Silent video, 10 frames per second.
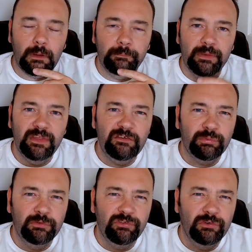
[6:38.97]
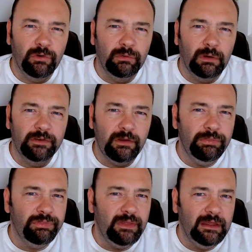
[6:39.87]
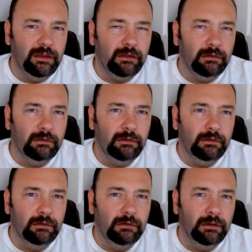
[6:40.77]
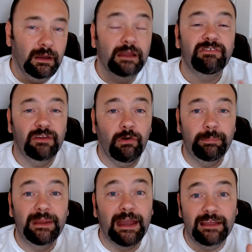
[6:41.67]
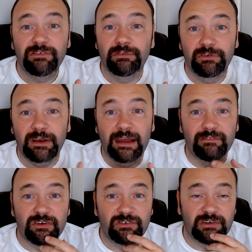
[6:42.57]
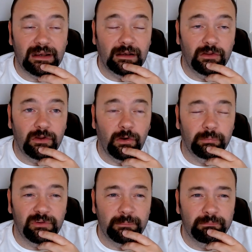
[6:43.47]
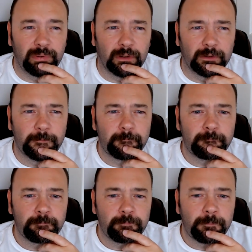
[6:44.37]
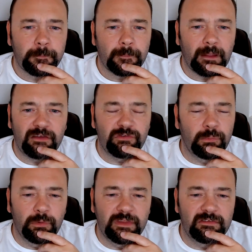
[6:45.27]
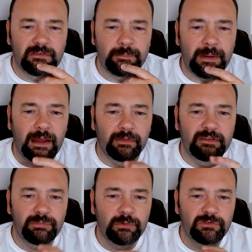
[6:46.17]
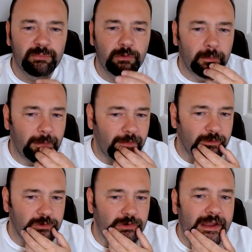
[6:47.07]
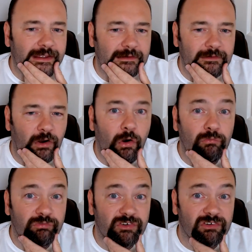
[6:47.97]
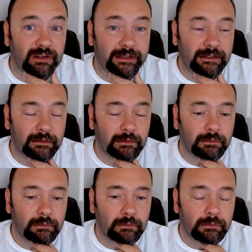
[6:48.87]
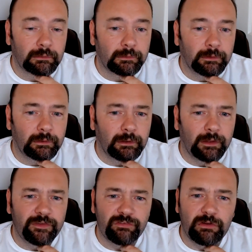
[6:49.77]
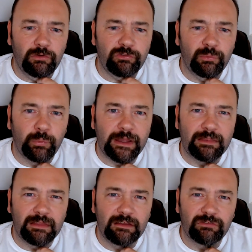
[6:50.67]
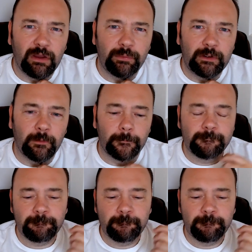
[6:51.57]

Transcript: but this one's not, I don't think, it's an IPA, so it's going to have a shed load of hops in, but that's not what this is about. This one's more about the grain, obviously, and there's lots of weird things going on.